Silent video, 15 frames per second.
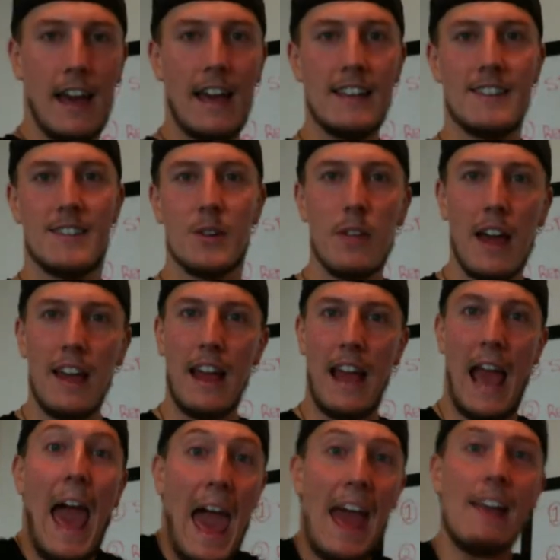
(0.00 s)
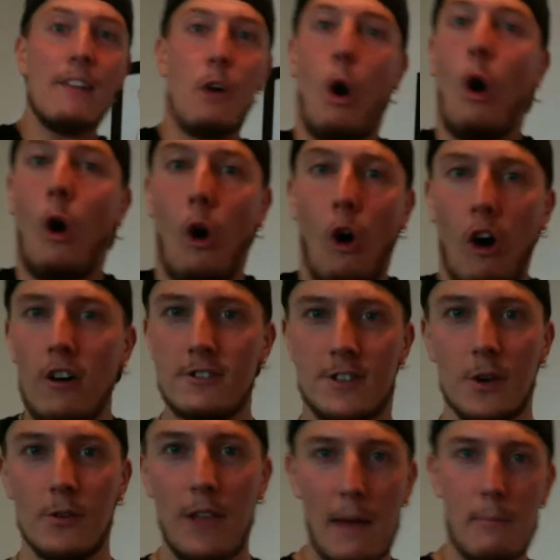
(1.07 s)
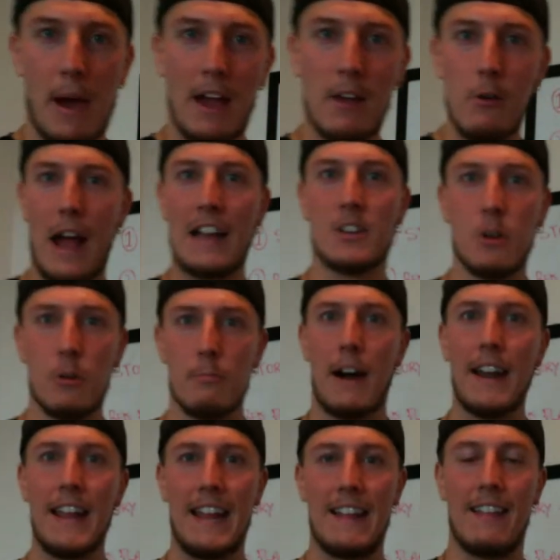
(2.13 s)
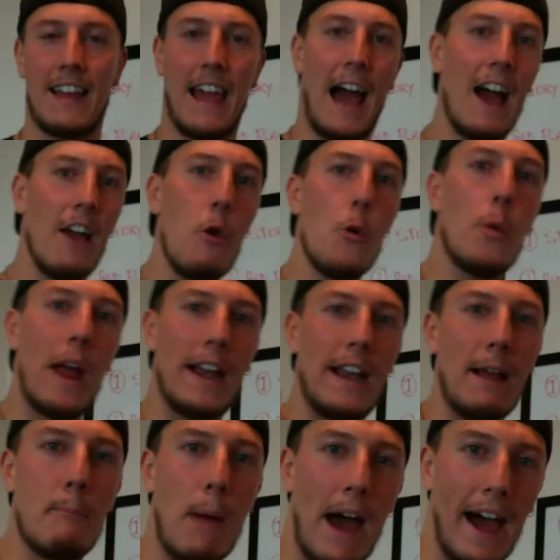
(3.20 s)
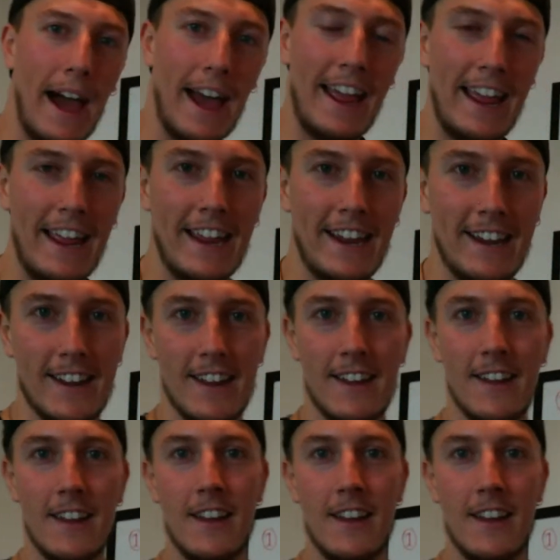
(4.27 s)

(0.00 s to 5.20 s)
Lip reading: And do they pay you actual money? Like, are you getting paid?